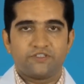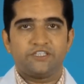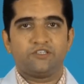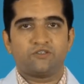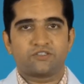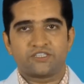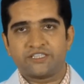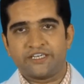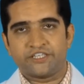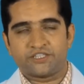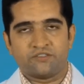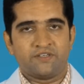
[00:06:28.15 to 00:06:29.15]

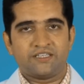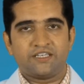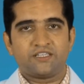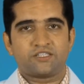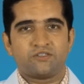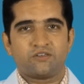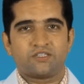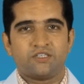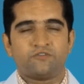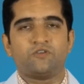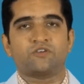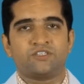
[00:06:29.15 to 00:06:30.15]
deoxygenation, when there is not
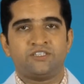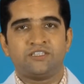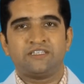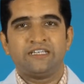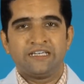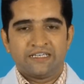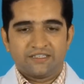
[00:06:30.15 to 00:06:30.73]
enough oxygen,